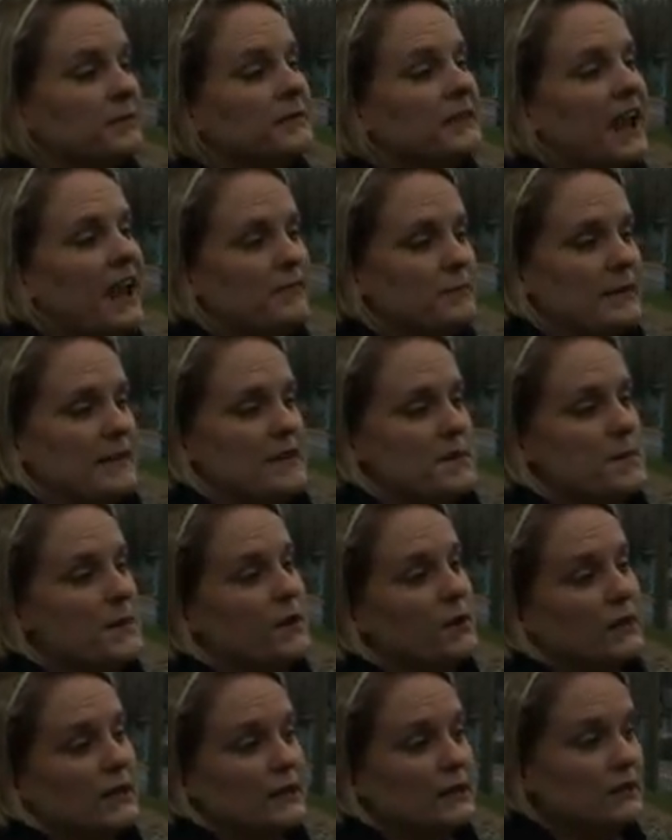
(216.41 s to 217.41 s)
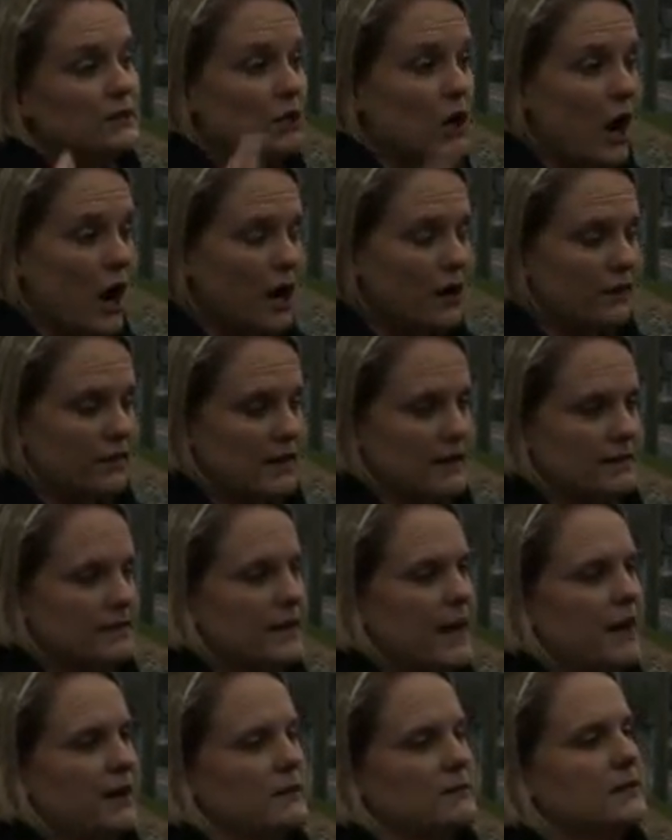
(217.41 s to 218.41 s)
gave me the ability to talk the
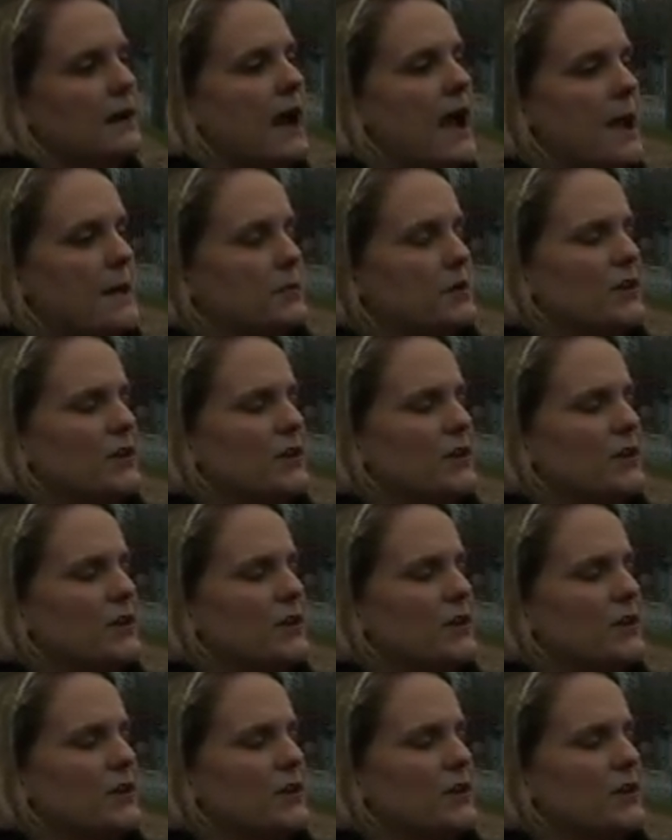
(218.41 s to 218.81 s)
entire time.